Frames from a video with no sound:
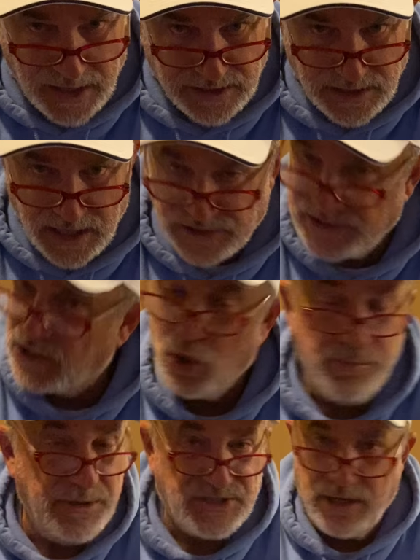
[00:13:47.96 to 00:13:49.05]
it does. It
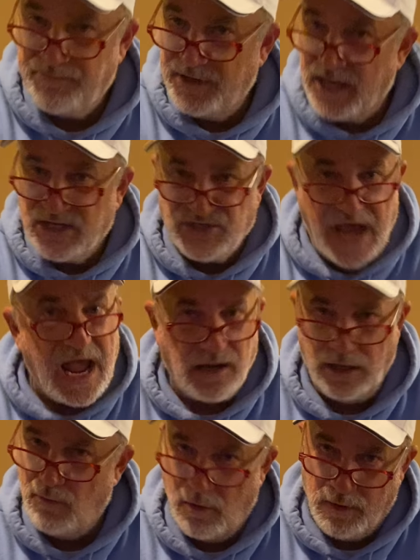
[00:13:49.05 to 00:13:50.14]
could be something
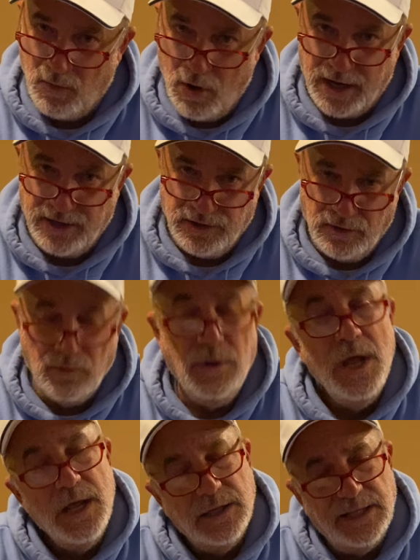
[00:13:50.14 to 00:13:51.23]
exactly what we want to do
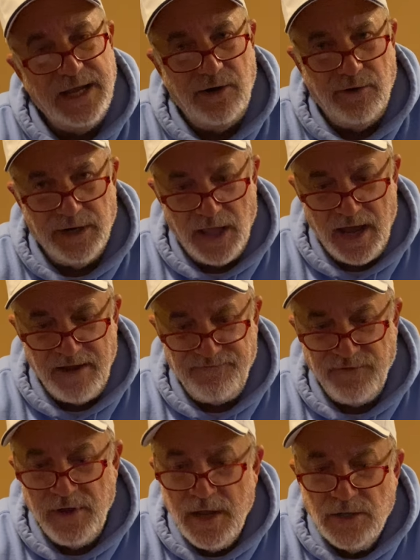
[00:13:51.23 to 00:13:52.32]
later in
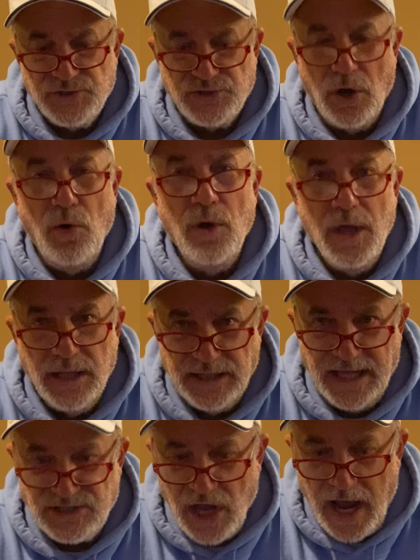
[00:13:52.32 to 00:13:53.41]
life, so
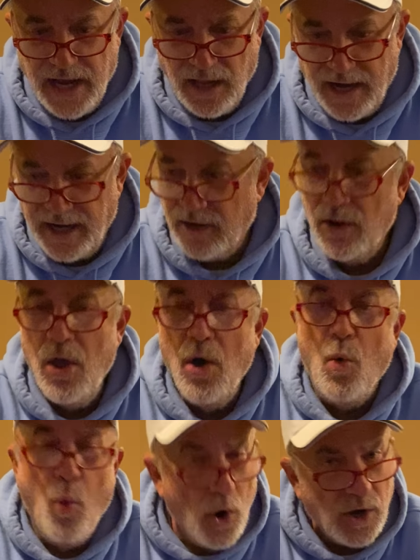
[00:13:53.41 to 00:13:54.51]
let's highlight it.
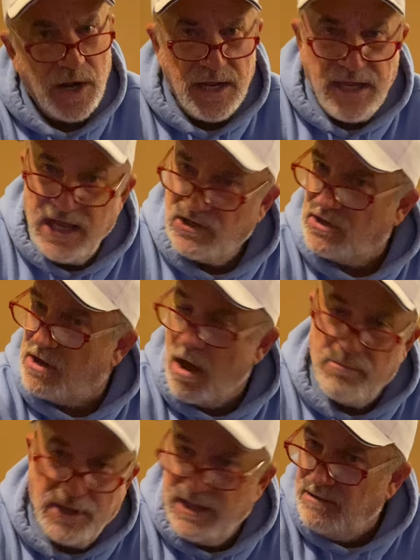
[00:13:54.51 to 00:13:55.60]
We're going to
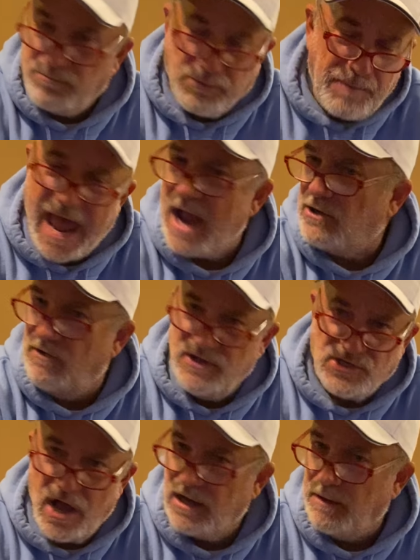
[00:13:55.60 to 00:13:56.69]
come back to
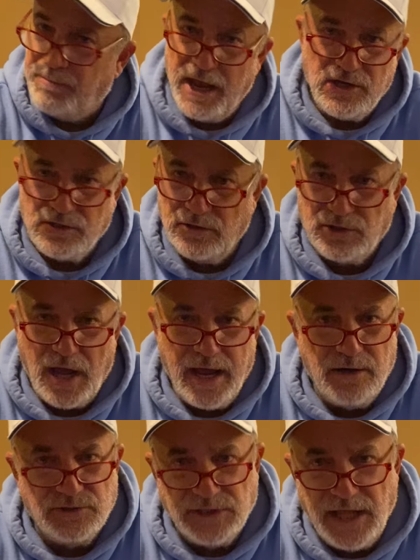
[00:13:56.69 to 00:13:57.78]
these occupational
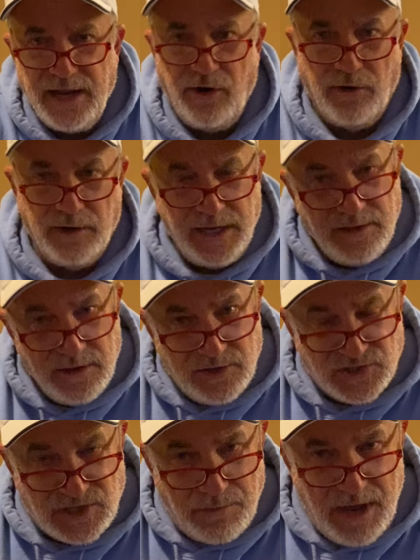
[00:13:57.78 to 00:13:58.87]
titles later in
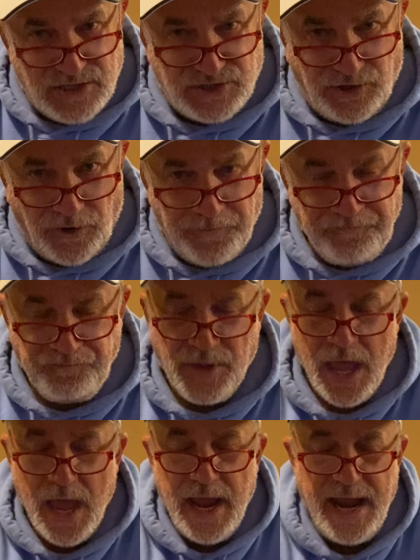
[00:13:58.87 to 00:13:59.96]
the semester
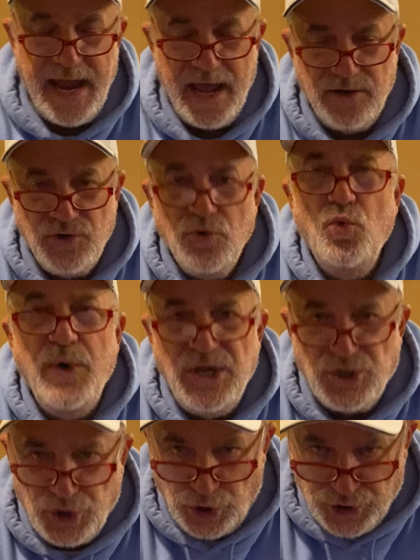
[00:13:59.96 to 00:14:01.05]
and do
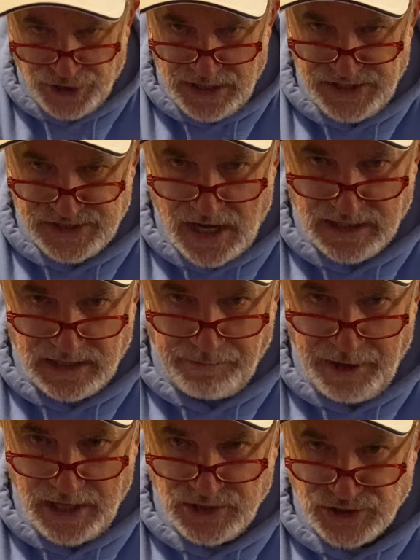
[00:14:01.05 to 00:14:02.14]
research on these
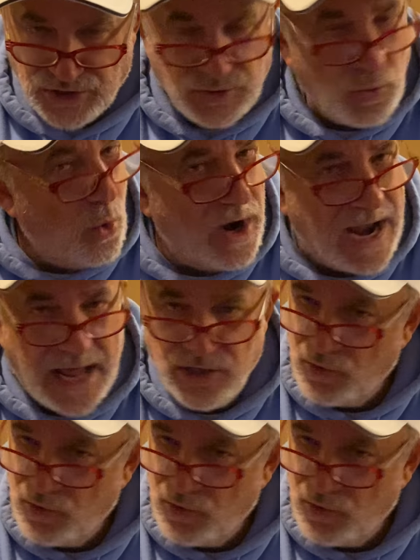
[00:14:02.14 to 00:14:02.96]
occupations. We're not